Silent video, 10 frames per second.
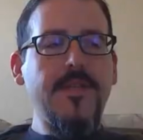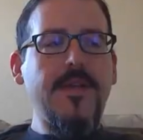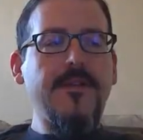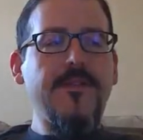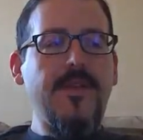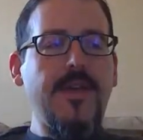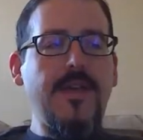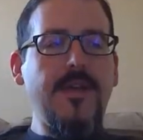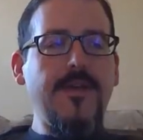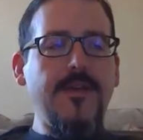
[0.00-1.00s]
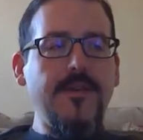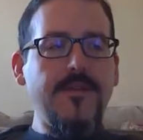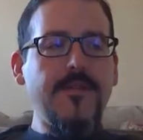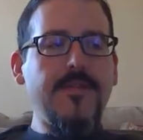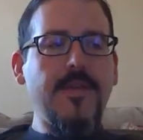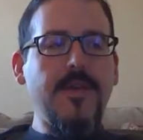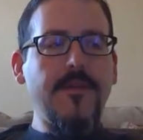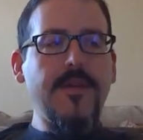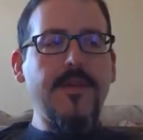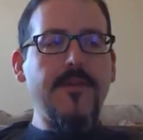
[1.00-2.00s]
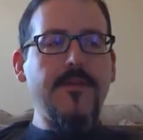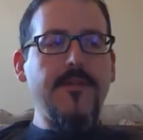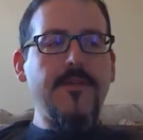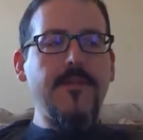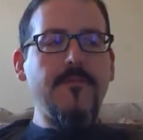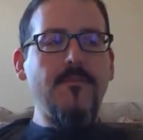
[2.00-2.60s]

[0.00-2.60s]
I'll say is there is